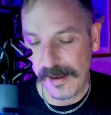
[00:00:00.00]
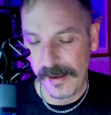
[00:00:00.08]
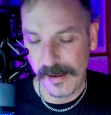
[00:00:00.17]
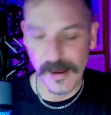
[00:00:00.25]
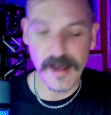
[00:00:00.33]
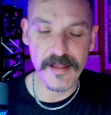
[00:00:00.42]

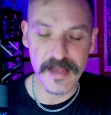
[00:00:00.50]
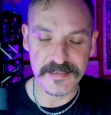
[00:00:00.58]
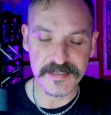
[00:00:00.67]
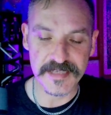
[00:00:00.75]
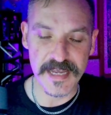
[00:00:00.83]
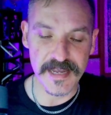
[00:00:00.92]
all that
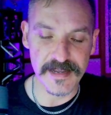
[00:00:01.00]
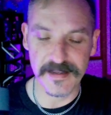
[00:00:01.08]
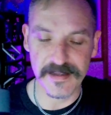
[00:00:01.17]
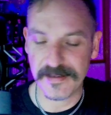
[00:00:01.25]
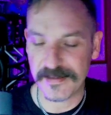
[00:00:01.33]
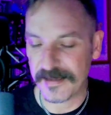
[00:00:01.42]
to say,
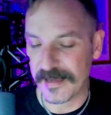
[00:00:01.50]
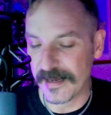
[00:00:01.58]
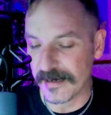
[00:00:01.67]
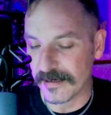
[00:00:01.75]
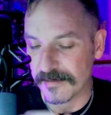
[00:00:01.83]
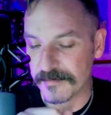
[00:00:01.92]
I
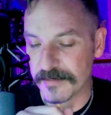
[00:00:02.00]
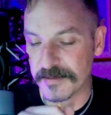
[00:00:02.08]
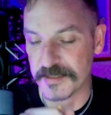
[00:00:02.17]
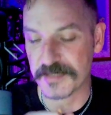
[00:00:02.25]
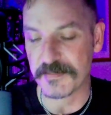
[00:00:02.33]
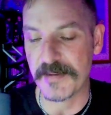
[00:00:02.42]
don't know, I'm
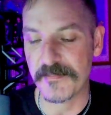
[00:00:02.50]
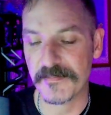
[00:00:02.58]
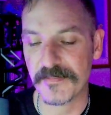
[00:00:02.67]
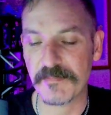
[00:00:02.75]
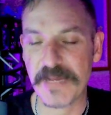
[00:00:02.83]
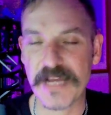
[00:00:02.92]
just my
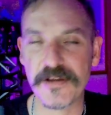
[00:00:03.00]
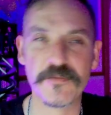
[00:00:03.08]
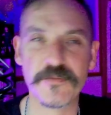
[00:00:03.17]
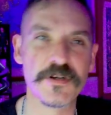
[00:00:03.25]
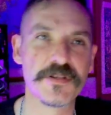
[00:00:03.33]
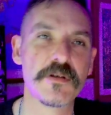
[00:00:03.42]

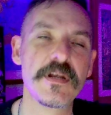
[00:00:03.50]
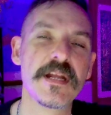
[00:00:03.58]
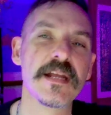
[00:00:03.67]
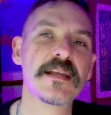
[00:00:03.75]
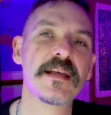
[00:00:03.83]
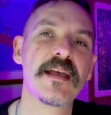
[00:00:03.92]
own worst
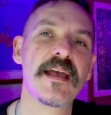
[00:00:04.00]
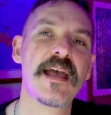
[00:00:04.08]
critic.